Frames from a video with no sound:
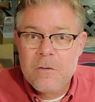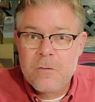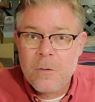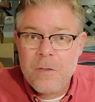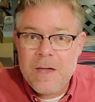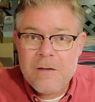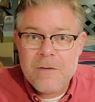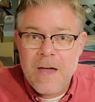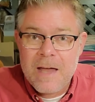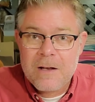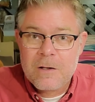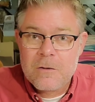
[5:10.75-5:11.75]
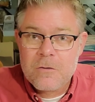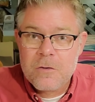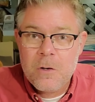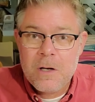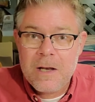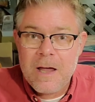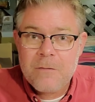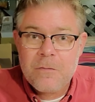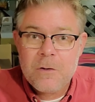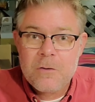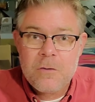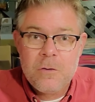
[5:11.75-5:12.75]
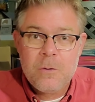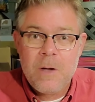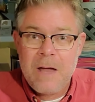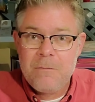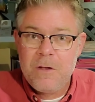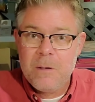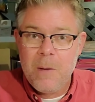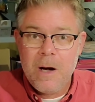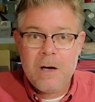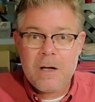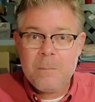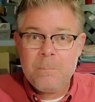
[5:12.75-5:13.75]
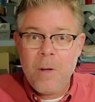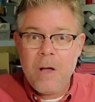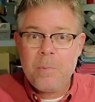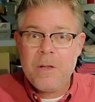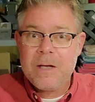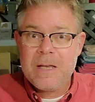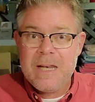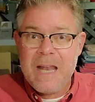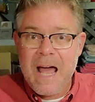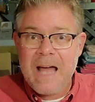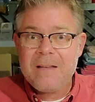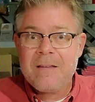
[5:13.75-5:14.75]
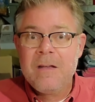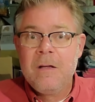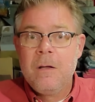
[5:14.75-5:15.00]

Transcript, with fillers: So they've had a concerted effort to have the American public not